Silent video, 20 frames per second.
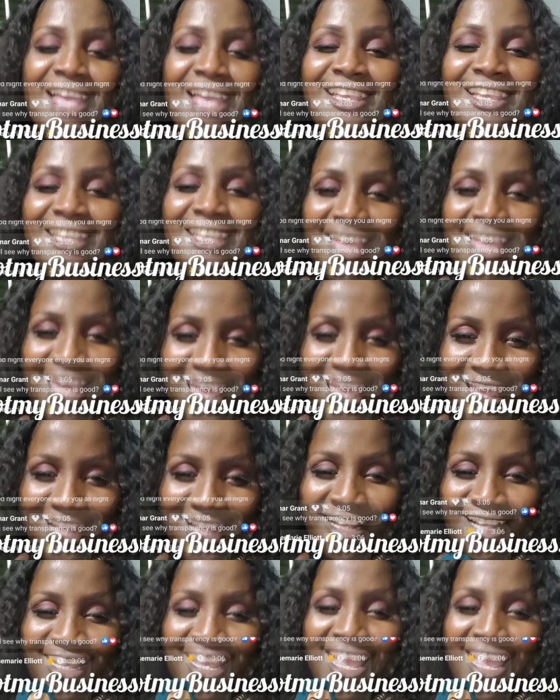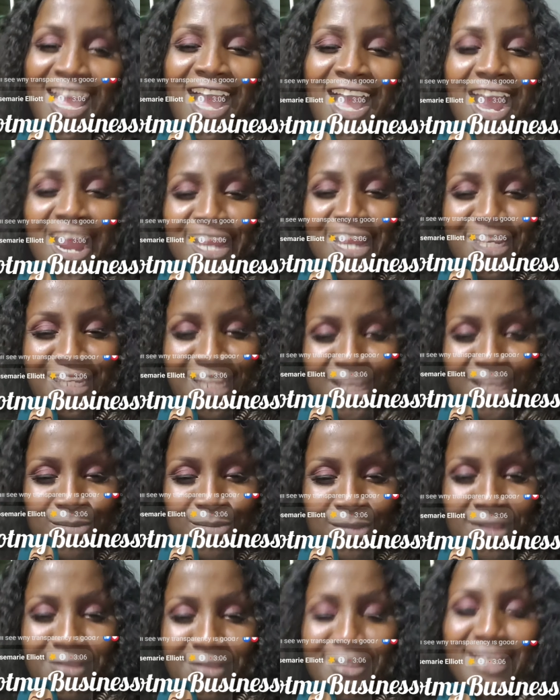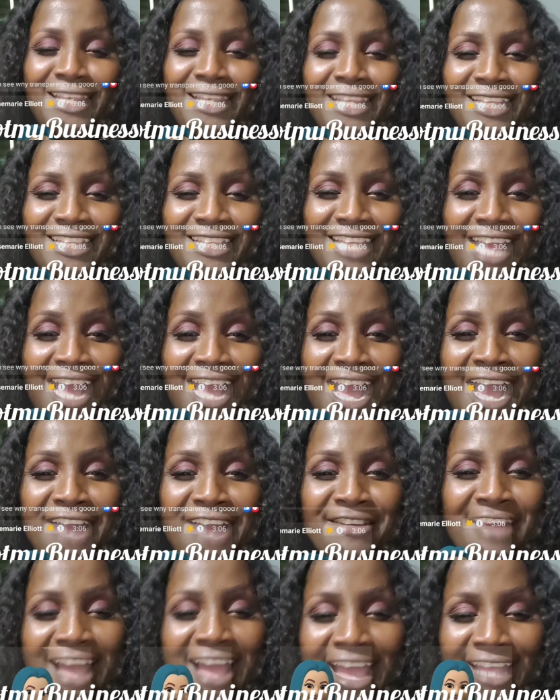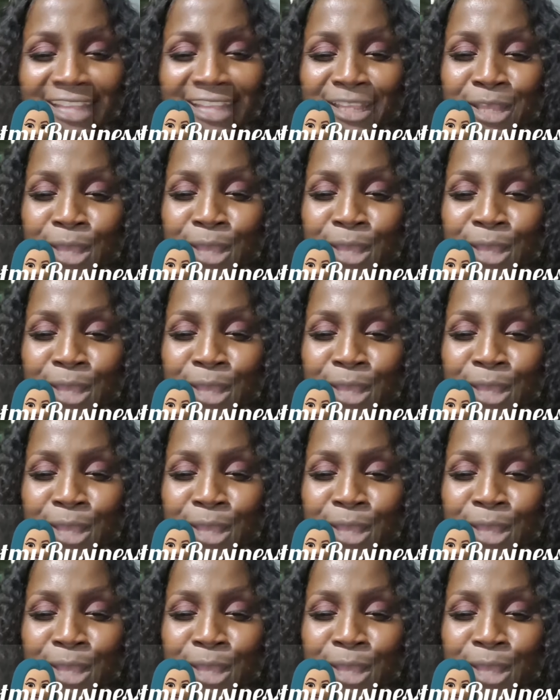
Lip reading: Yeah. Our name is in it. Alright.